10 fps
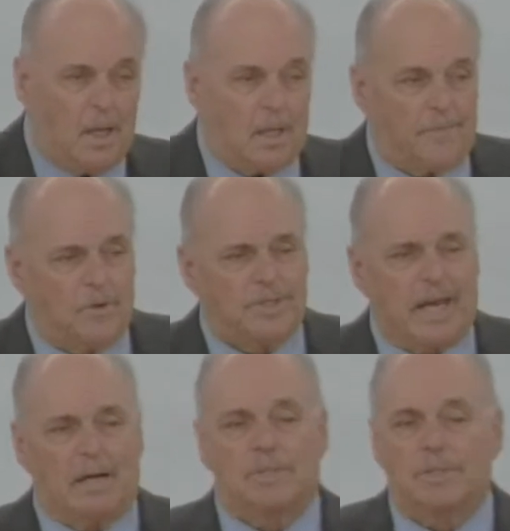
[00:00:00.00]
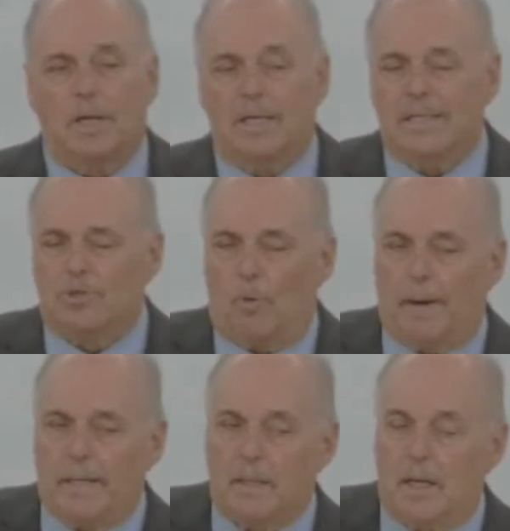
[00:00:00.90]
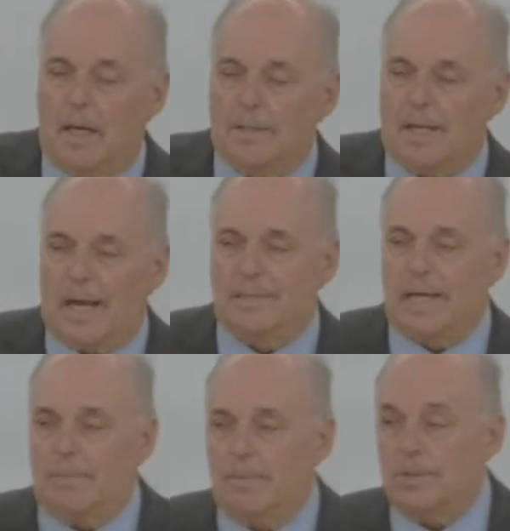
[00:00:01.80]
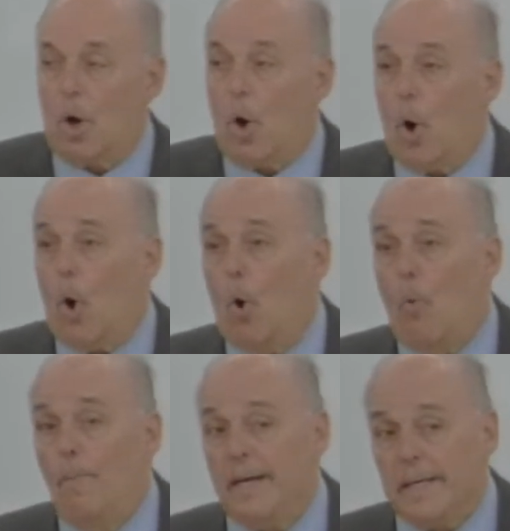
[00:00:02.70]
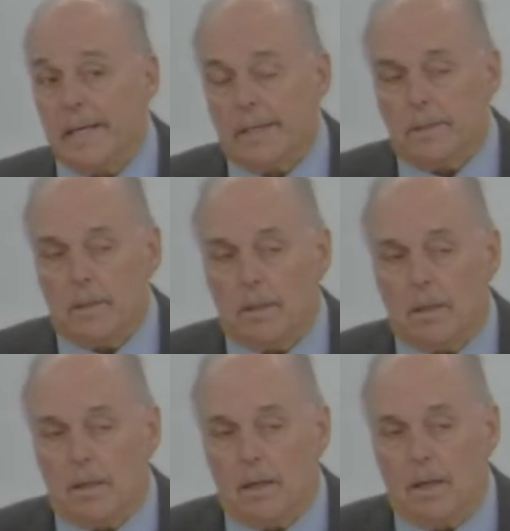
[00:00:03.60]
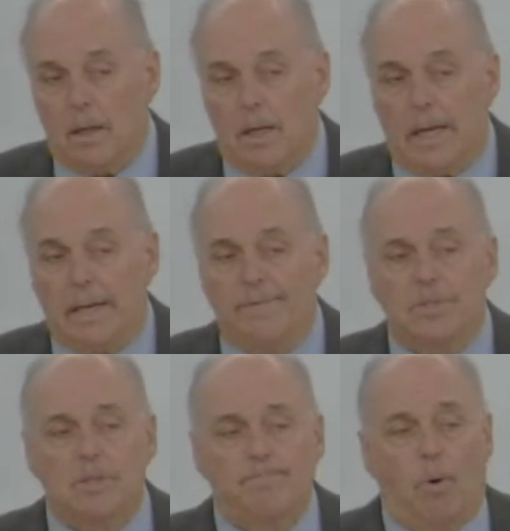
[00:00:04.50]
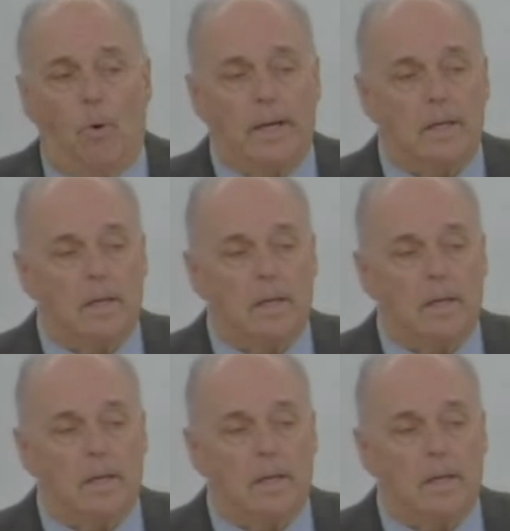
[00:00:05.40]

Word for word: The first Adam was disobedient the last Adam was obedient, even to the point,